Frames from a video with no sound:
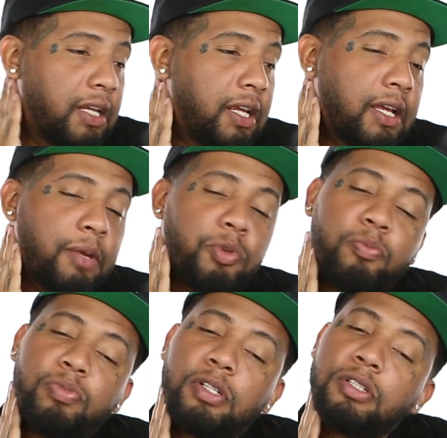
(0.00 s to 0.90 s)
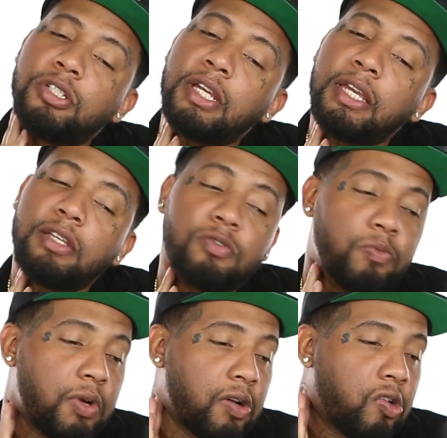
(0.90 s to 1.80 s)
They got me putting chains on
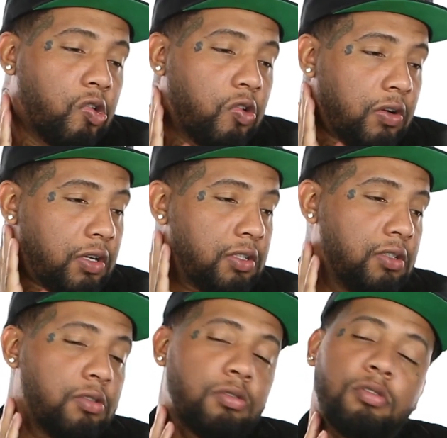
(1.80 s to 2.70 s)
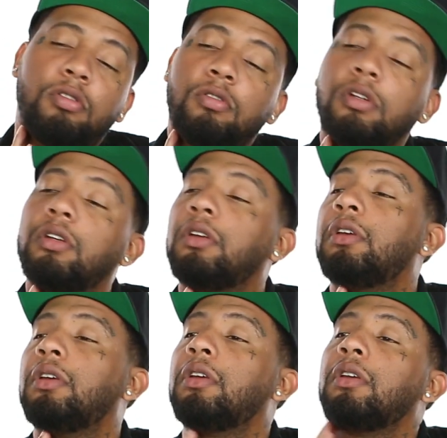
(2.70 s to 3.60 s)
my car, Snowing,
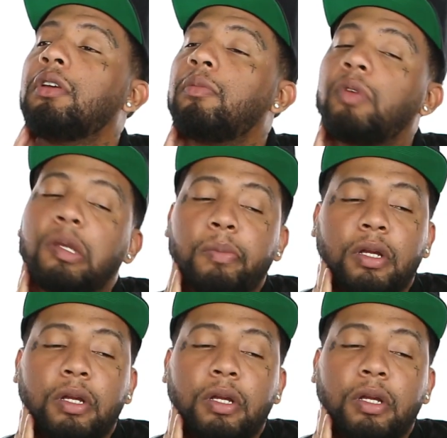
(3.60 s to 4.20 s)
Me and